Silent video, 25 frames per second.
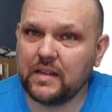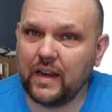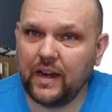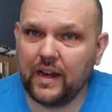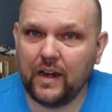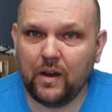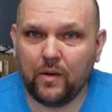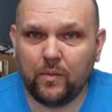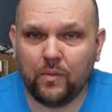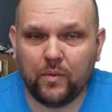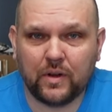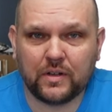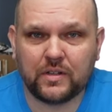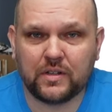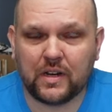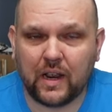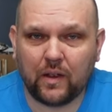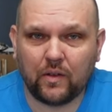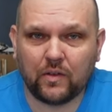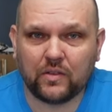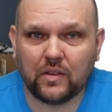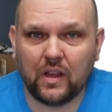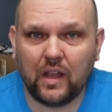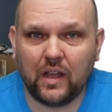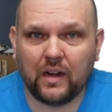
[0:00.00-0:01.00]
sale, which I
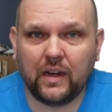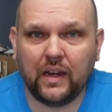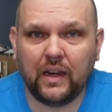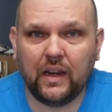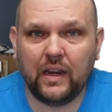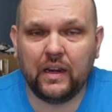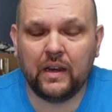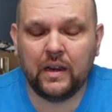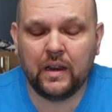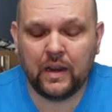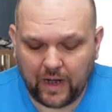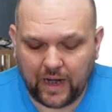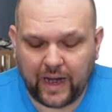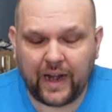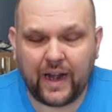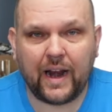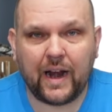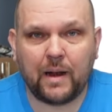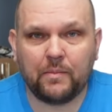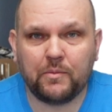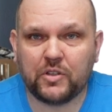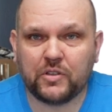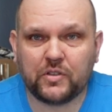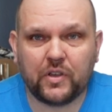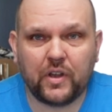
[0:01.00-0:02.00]
was lucky. And then
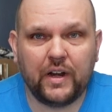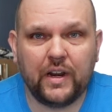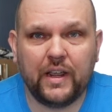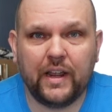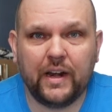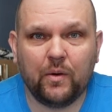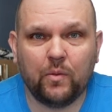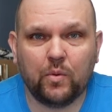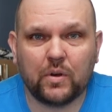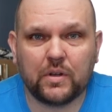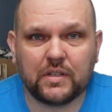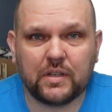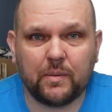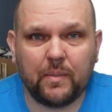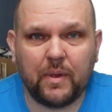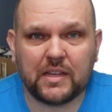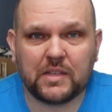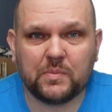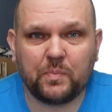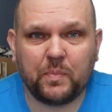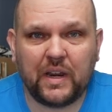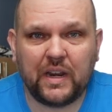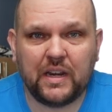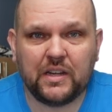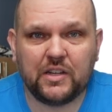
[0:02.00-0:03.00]
I'm just gonna hit it with some
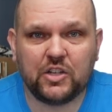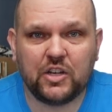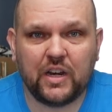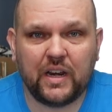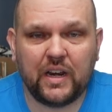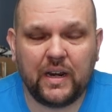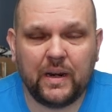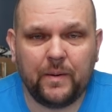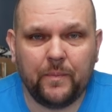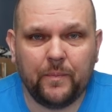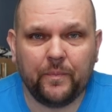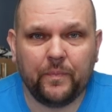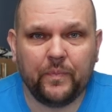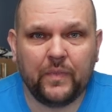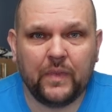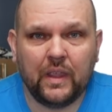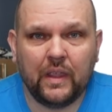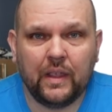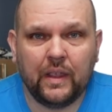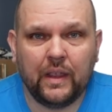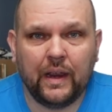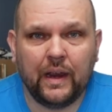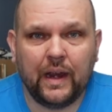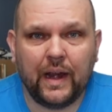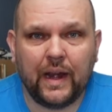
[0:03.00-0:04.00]
SPG
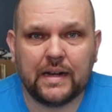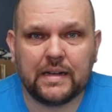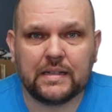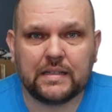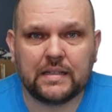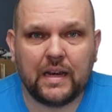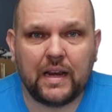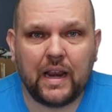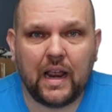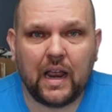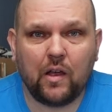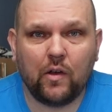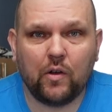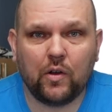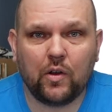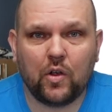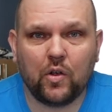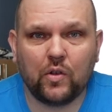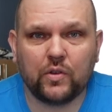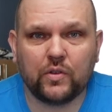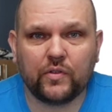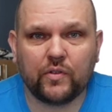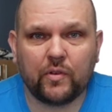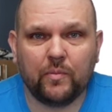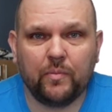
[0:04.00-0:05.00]
and see how it
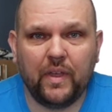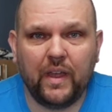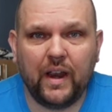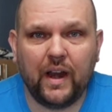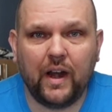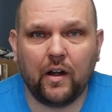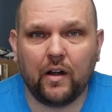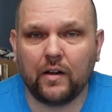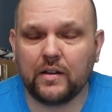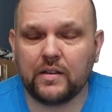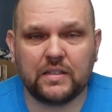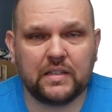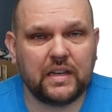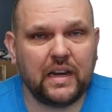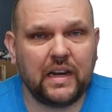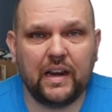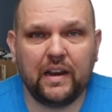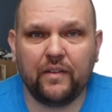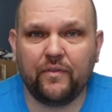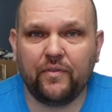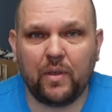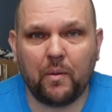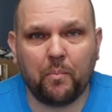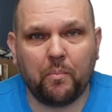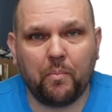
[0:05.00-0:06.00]
goes from there. See
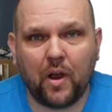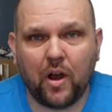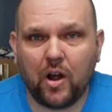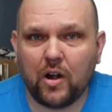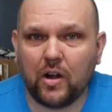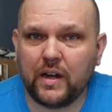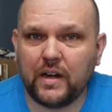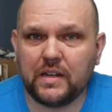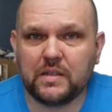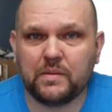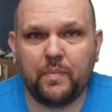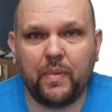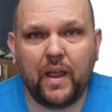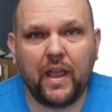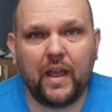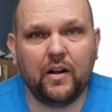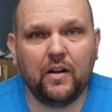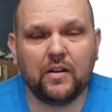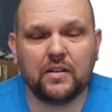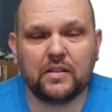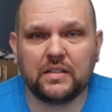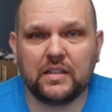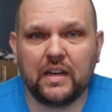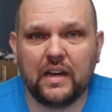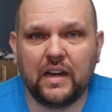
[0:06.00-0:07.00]
if the bark is
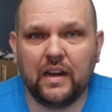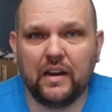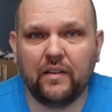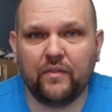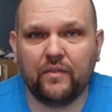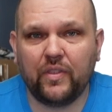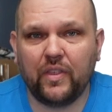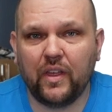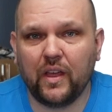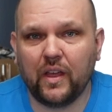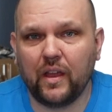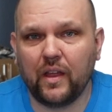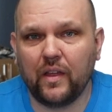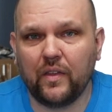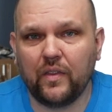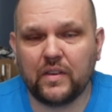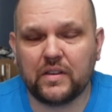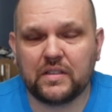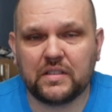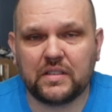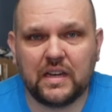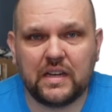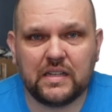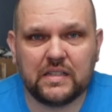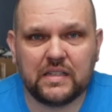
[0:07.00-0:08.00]
better, see if the
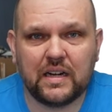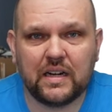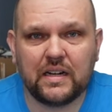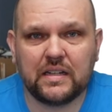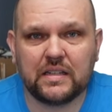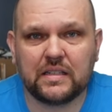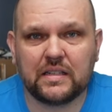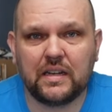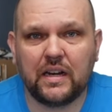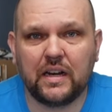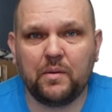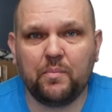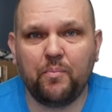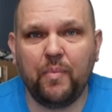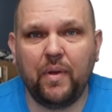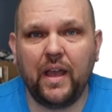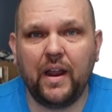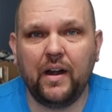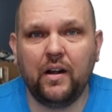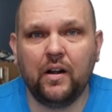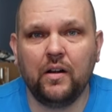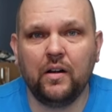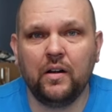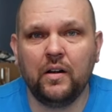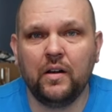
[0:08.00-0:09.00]
seasonings stick
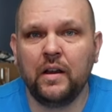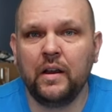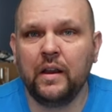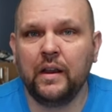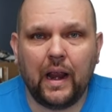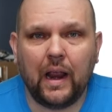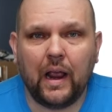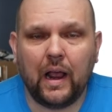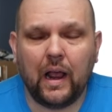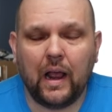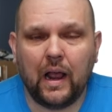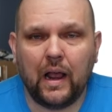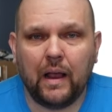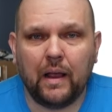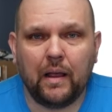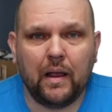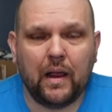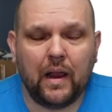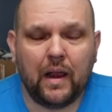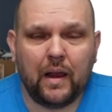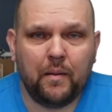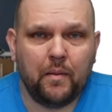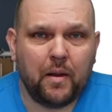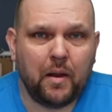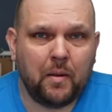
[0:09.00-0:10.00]
better.
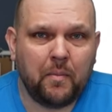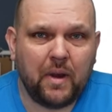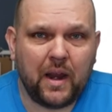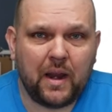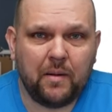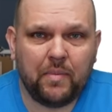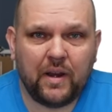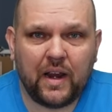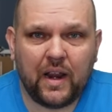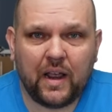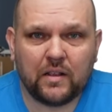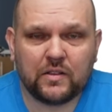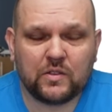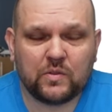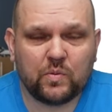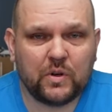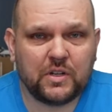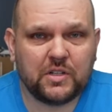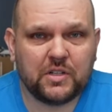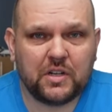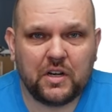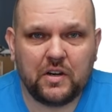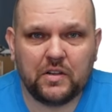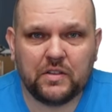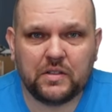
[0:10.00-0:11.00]
And maybe I'll
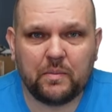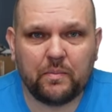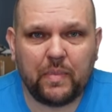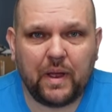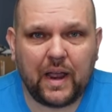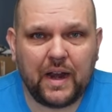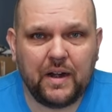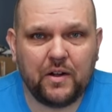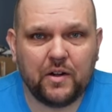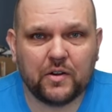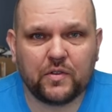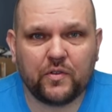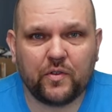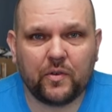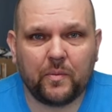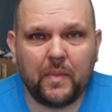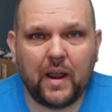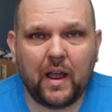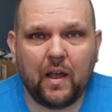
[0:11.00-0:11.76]
switch to using binders from